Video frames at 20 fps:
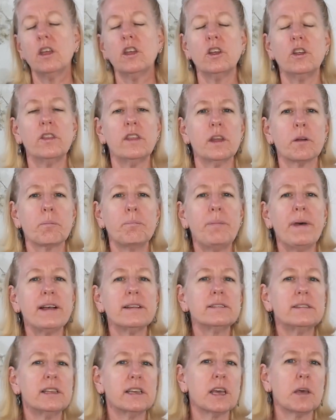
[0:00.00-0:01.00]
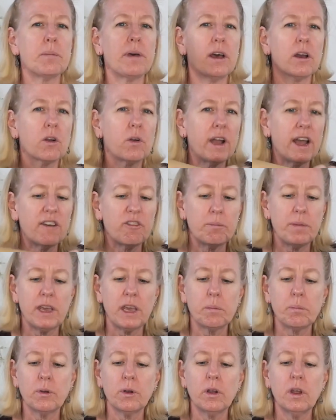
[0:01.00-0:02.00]
And the best thing about craft
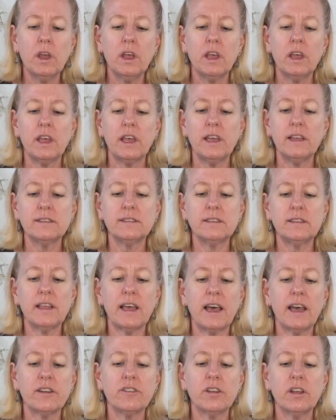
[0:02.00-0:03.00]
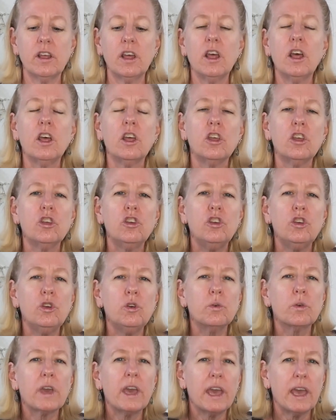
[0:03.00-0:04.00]
paper is that
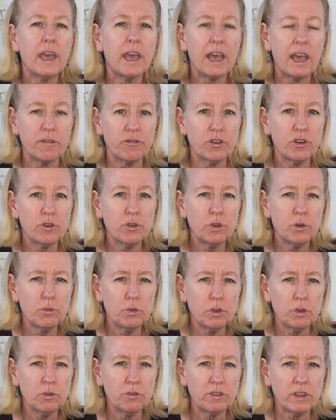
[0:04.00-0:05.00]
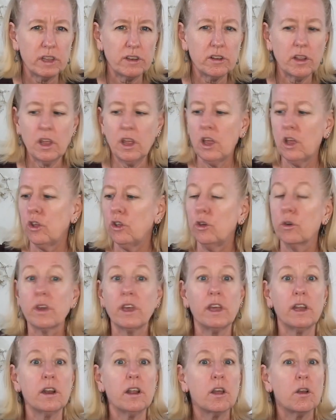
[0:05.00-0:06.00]
you can, after you use it, you
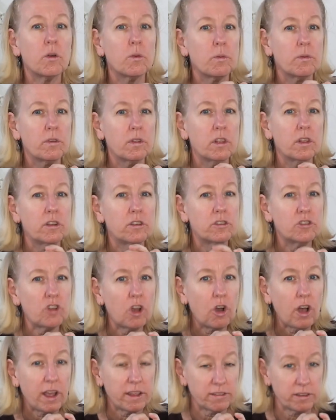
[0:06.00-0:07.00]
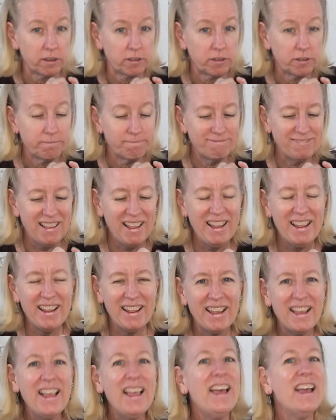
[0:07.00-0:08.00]
can toss it.
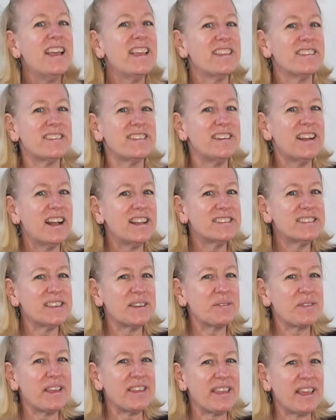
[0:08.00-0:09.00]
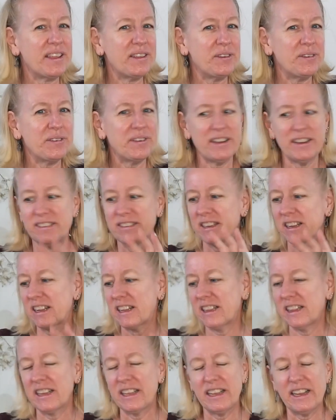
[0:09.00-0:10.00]
It's not something that you need to
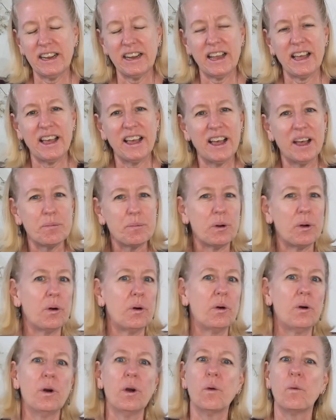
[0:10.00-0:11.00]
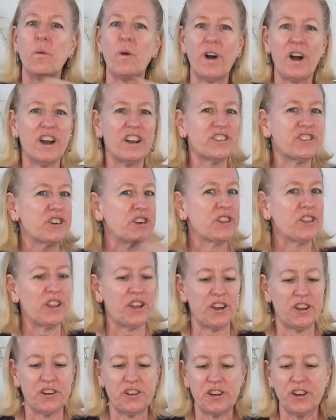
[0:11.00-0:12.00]
clean up or wash or
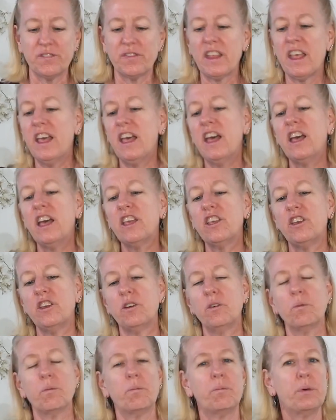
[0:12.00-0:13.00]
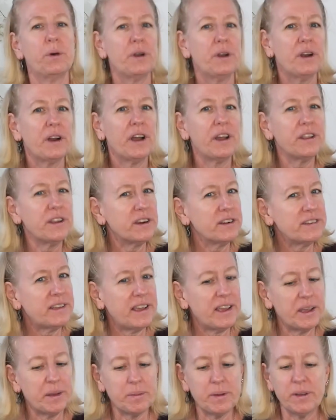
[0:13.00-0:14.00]
launder. You put it on your
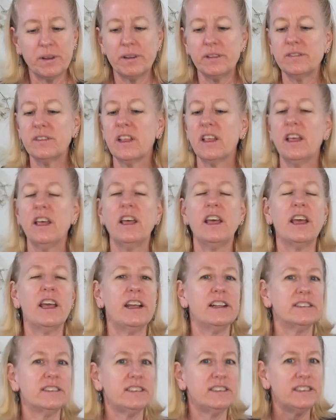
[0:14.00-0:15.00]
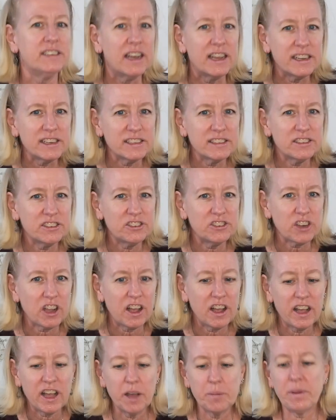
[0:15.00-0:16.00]
table, it's done its
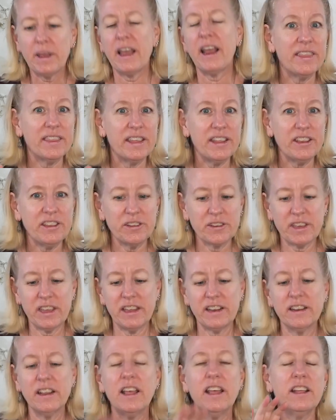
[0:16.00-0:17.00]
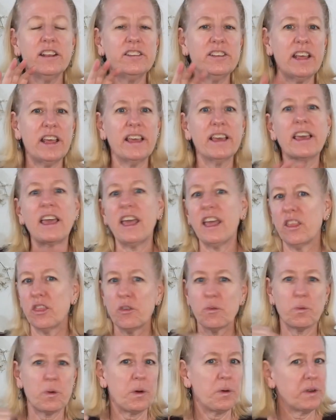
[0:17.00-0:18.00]
job, and then you can take and
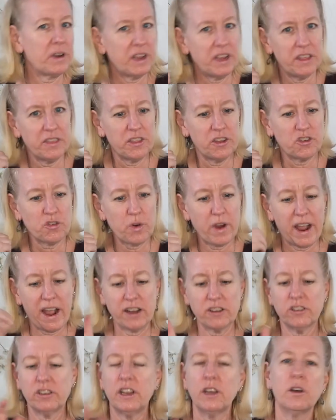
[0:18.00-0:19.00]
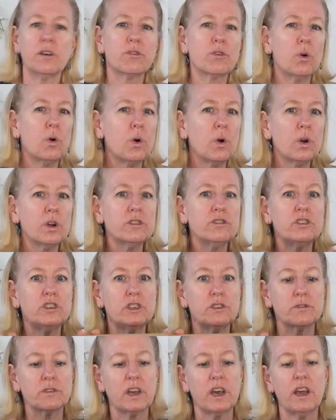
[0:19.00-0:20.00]
throw it in the trash. Now, of course,
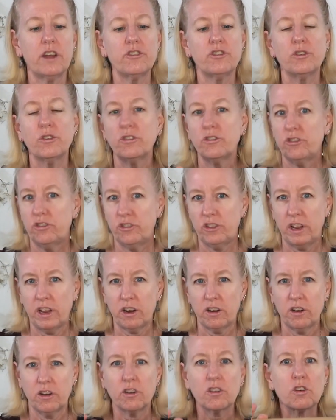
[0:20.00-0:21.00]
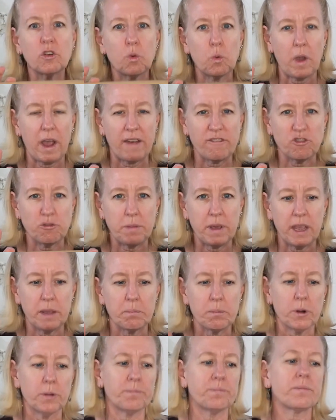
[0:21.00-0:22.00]
you've got your standard craft
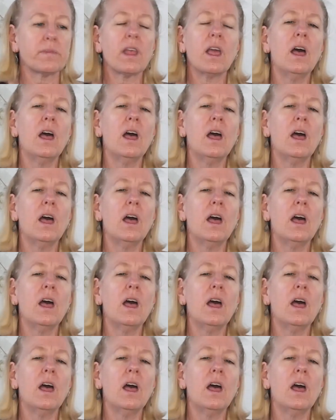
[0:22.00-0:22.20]
paper.